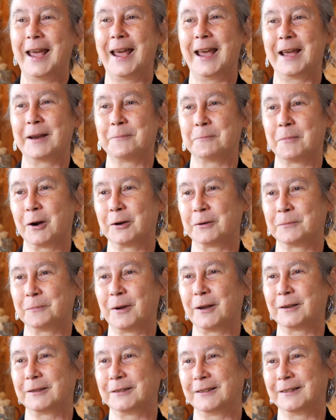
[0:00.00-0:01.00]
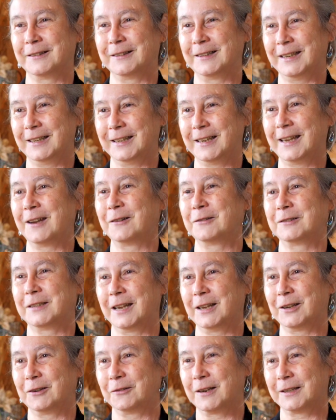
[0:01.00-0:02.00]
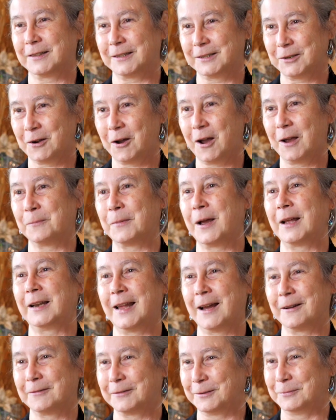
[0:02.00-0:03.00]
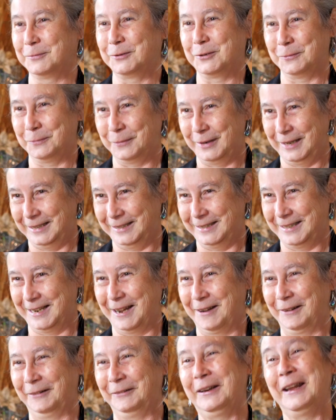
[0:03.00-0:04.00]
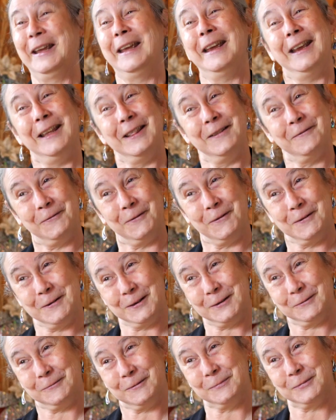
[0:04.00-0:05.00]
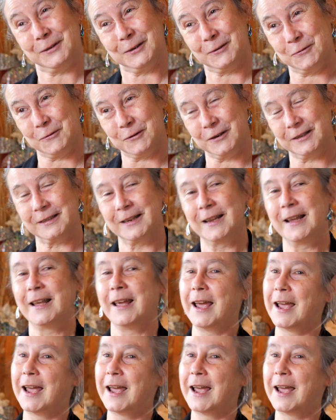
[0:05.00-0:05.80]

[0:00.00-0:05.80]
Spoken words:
and Martin Bugden, the caretaker at the time, allowed them to meet down in the furnace room to court.